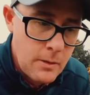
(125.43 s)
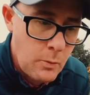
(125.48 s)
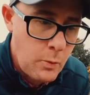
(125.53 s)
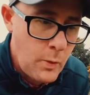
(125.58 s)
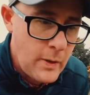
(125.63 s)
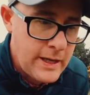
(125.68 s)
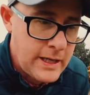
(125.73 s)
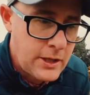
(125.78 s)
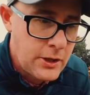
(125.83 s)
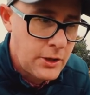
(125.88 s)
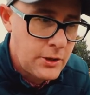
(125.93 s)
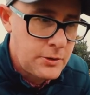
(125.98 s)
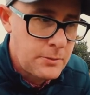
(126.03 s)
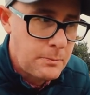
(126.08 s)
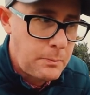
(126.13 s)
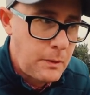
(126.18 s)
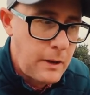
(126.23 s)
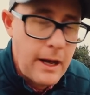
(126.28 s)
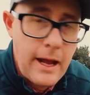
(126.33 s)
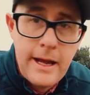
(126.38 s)
we
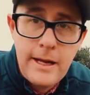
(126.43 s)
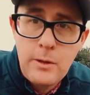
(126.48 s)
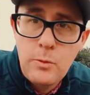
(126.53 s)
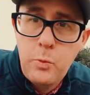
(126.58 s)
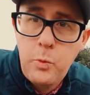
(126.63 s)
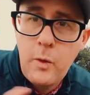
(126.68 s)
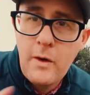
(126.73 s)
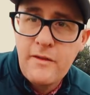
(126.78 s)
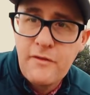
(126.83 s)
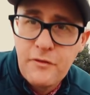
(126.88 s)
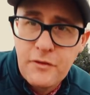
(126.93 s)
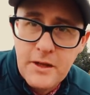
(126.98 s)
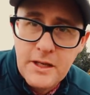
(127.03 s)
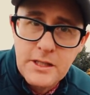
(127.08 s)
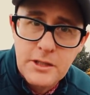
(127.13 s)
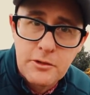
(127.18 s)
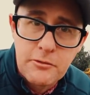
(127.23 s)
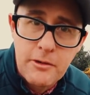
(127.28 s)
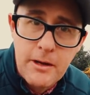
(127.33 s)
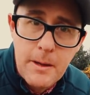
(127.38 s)
could play with
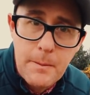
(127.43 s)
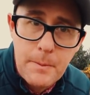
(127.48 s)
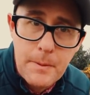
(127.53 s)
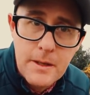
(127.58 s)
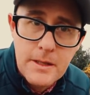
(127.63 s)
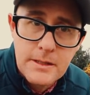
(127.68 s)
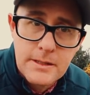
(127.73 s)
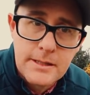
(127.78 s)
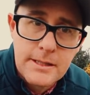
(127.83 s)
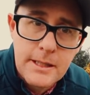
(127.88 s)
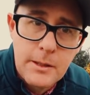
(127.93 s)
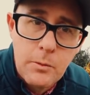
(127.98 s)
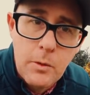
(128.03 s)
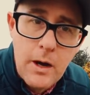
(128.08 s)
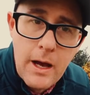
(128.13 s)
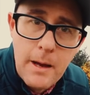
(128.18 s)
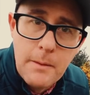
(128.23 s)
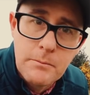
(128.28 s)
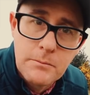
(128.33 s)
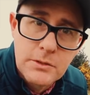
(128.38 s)
this grip and see
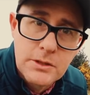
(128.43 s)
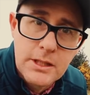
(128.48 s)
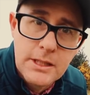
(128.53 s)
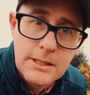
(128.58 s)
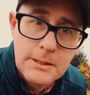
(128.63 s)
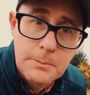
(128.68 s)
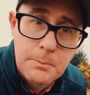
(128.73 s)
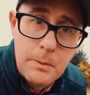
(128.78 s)
what happens to this